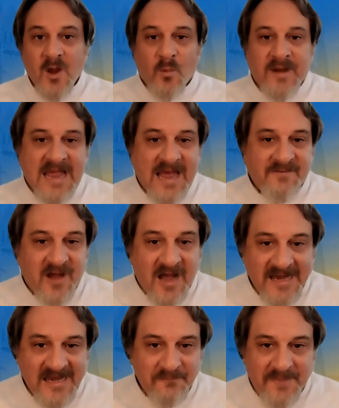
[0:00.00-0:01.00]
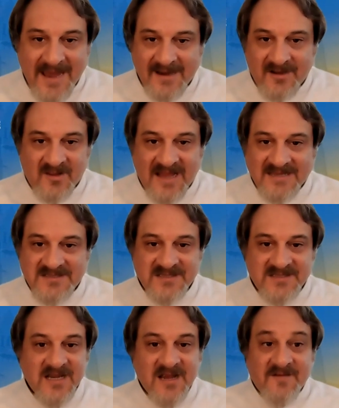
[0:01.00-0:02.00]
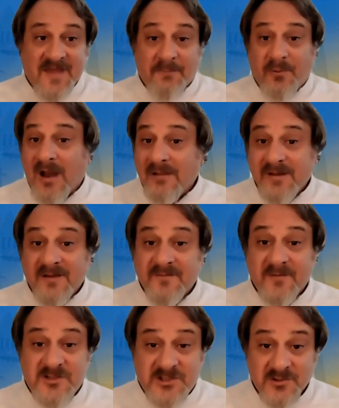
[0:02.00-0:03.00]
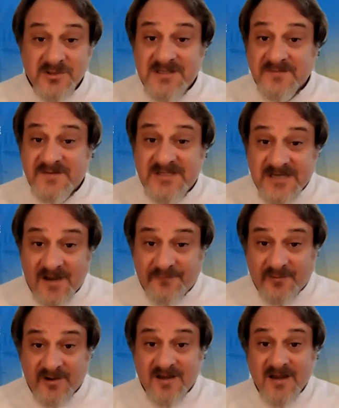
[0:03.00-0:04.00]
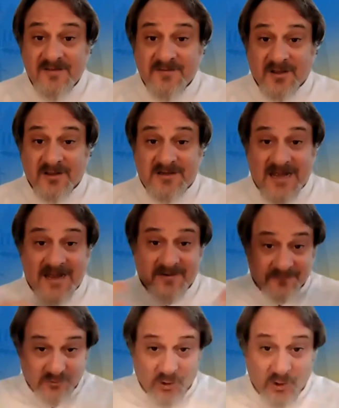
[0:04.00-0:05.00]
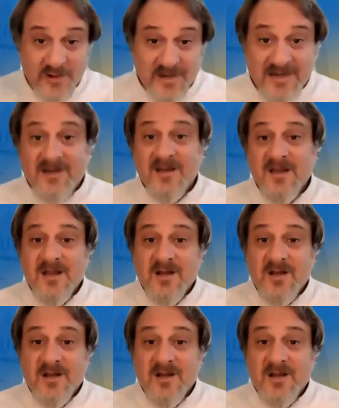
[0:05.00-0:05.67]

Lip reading: We have high impact classes that probably students have suffered the kind of learning